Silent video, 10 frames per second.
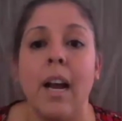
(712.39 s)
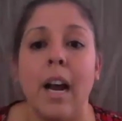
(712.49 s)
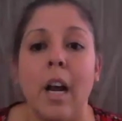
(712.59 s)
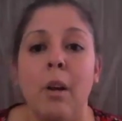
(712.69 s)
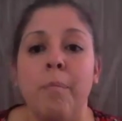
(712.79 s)

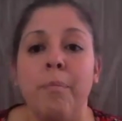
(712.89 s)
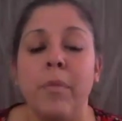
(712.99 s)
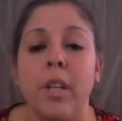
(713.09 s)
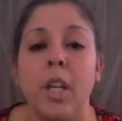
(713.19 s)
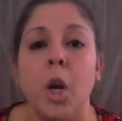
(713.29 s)

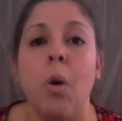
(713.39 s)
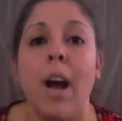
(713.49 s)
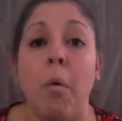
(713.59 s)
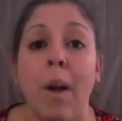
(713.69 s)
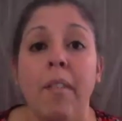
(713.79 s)

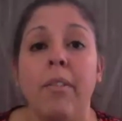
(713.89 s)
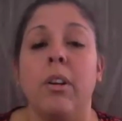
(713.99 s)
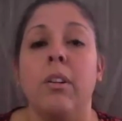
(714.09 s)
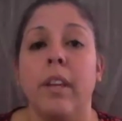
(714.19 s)
However,